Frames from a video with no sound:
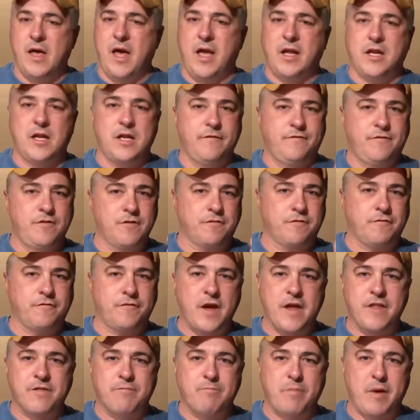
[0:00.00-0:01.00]
And if you're
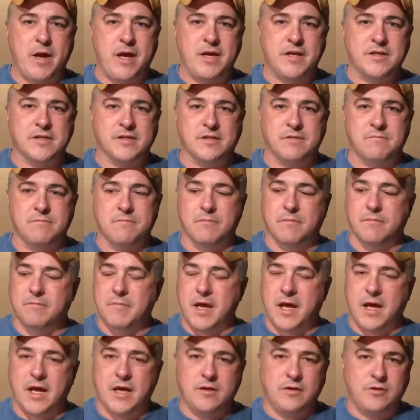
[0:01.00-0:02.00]
faith-based,
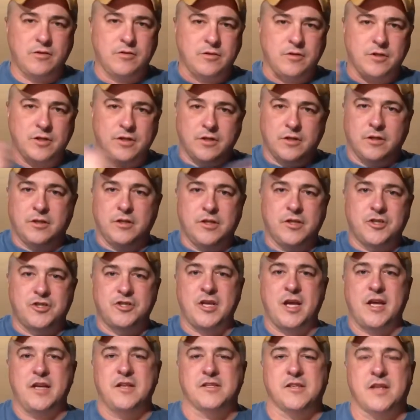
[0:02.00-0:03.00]
man, you
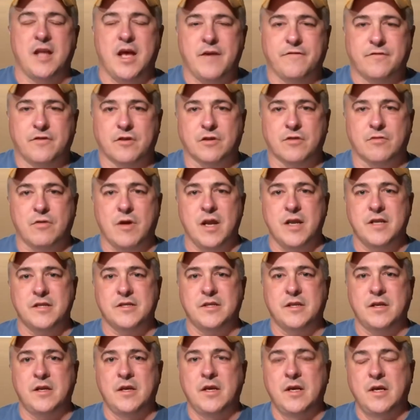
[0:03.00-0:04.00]
chased after
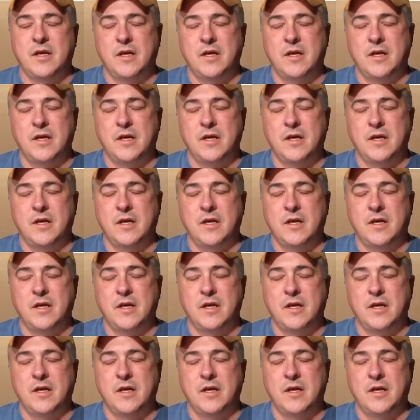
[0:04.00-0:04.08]
Christ